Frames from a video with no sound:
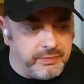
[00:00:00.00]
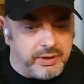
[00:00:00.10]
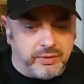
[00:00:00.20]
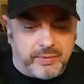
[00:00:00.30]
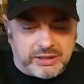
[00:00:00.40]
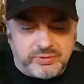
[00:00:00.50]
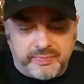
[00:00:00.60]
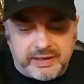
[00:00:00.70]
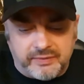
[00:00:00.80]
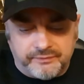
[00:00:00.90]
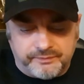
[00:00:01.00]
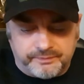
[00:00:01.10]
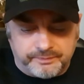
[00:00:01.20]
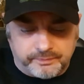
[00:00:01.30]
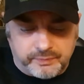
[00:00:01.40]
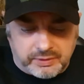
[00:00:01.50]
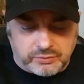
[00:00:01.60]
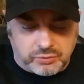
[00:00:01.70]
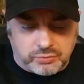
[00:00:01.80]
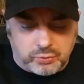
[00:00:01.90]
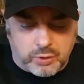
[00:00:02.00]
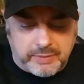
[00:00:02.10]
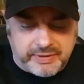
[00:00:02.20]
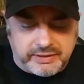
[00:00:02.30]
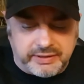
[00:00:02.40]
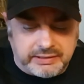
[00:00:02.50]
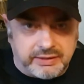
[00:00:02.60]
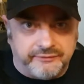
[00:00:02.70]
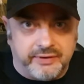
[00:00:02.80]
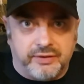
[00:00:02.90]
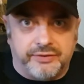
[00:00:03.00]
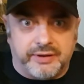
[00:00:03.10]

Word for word: it reminds me a bit of uh, quite a bit of Cradle of Filth,